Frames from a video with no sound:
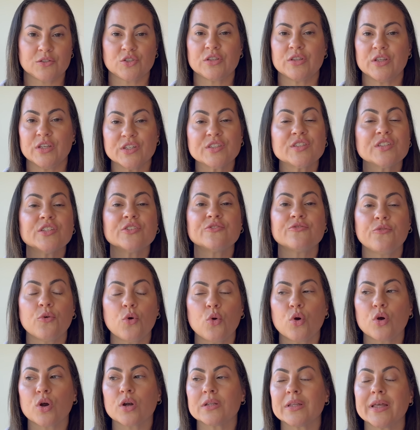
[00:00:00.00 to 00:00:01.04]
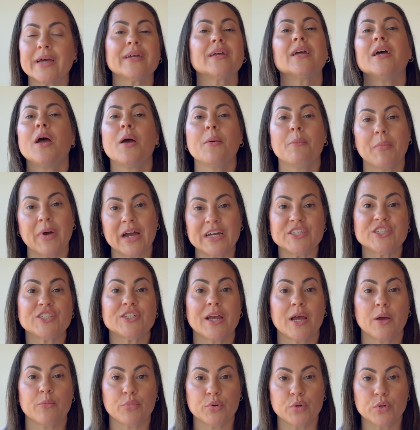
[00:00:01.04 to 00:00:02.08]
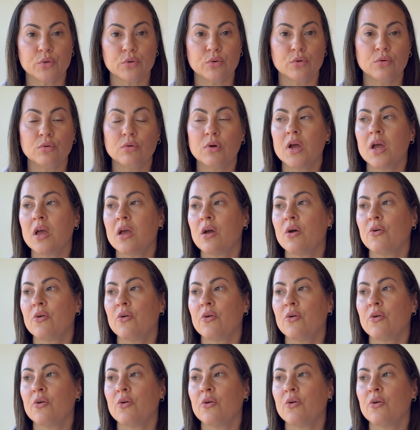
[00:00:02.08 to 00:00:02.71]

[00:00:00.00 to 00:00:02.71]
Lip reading: This is for like my shampoo,